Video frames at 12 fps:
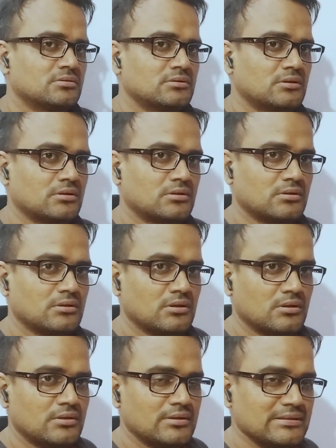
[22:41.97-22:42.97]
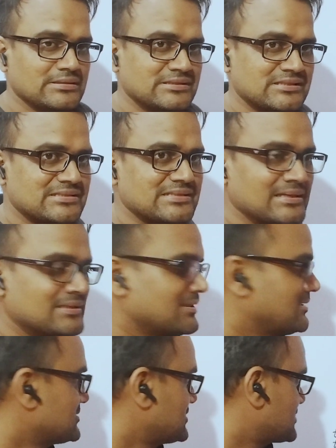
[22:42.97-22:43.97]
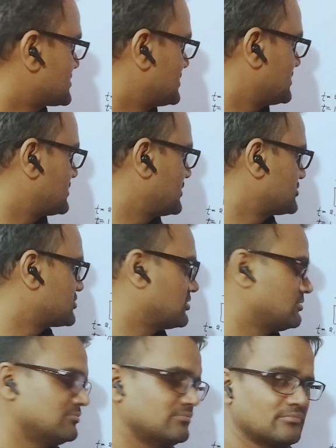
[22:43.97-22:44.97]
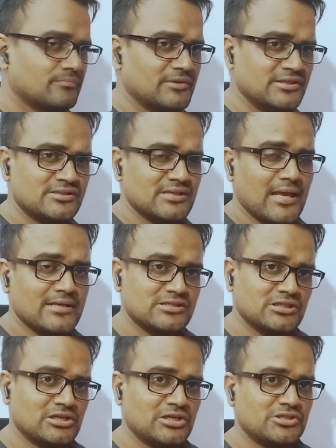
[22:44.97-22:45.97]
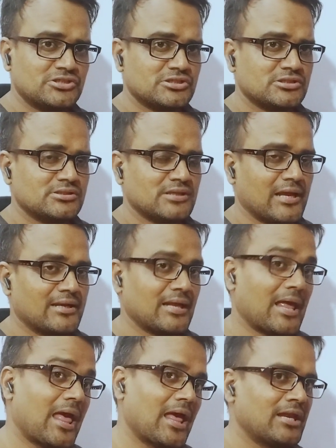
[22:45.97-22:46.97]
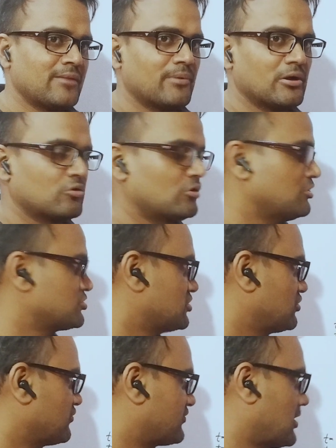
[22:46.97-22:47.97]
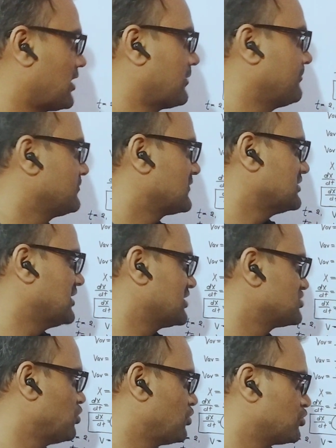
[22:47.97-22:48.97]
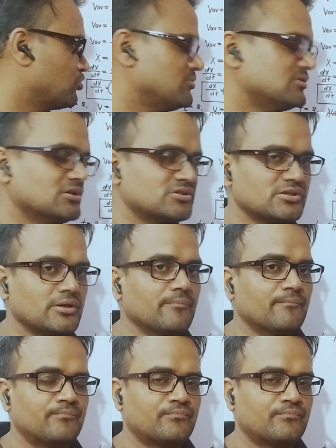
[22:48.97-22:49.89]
the instantaneous acceleration means acceleration at any particular instant of time, that is going to be the same.